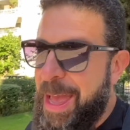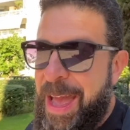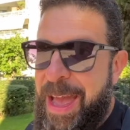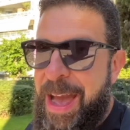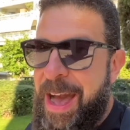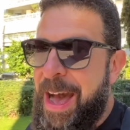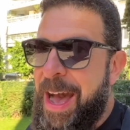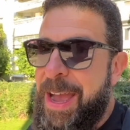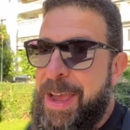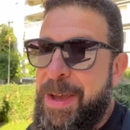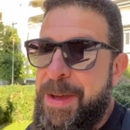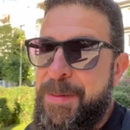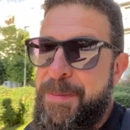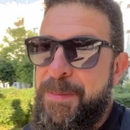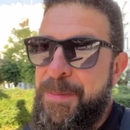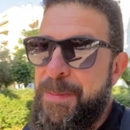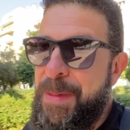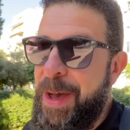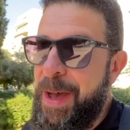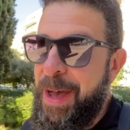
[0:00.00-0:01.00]

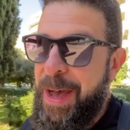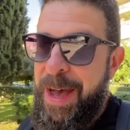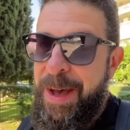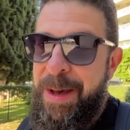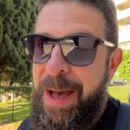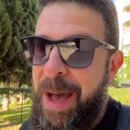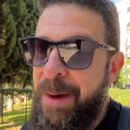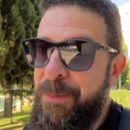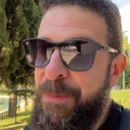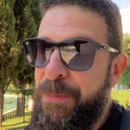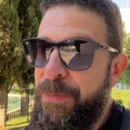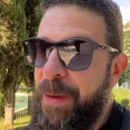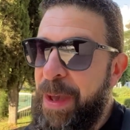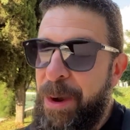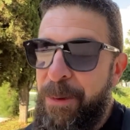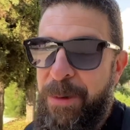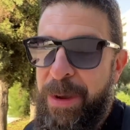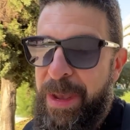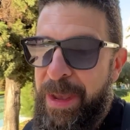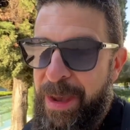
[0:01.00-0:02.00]
I'm
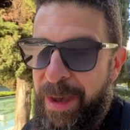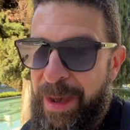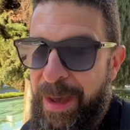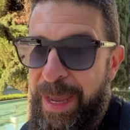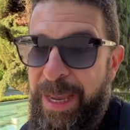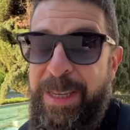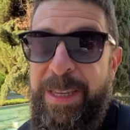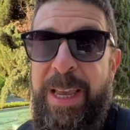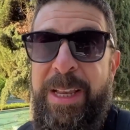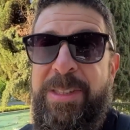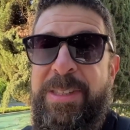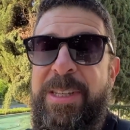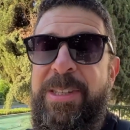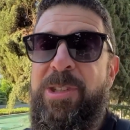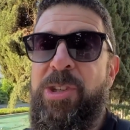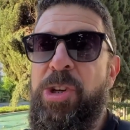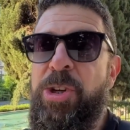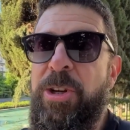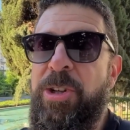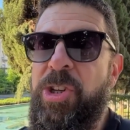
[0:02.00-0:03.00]
very, is this
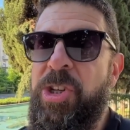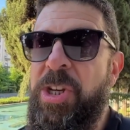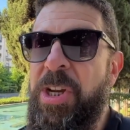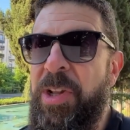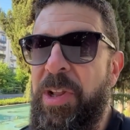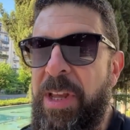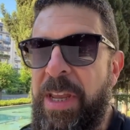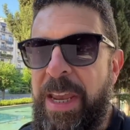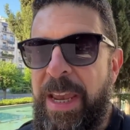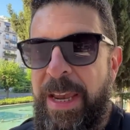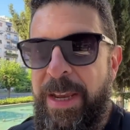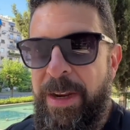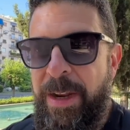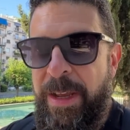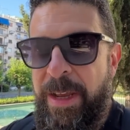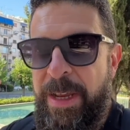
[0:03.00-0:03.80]
Churchillian,